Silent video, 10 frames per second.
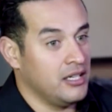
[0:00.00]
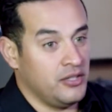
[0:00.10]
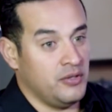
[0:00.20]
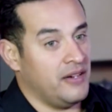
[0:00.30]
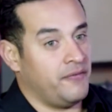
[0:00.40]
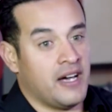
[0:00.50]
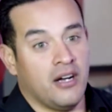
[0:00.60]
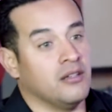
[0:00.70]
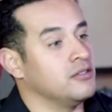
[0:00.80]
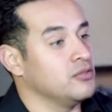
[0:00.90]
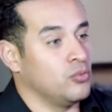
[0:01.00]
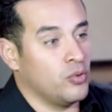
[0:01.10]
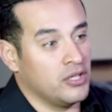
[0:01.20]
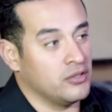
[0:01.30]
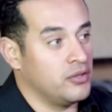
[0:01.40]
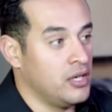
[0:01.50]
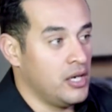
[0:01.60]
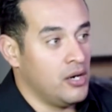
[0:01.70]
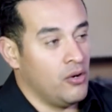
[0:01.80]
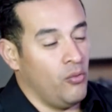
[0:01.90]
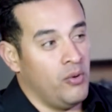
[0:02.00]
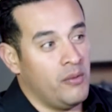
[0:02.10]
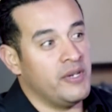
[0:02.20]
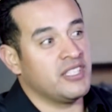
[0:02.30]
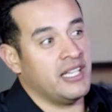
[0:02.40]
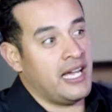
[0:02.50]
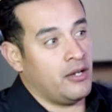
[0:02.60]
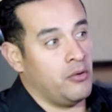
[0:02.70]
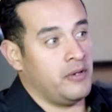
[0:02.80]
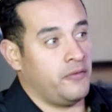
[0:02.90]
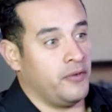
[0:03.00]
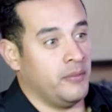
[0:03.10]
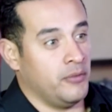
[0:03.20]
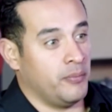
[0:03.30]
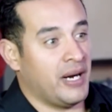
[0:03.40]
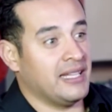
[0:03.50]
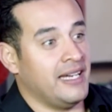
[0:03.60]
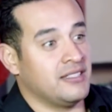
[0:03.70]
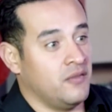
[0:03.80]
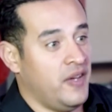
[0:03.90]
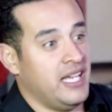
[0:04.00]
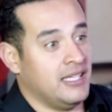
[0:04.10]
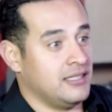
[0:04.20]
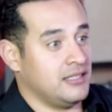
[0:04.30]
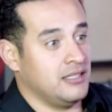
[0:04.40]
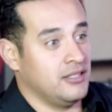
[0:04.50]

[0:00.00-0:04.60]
You have fought all over the world. What was it like going from the bright lights of Vegas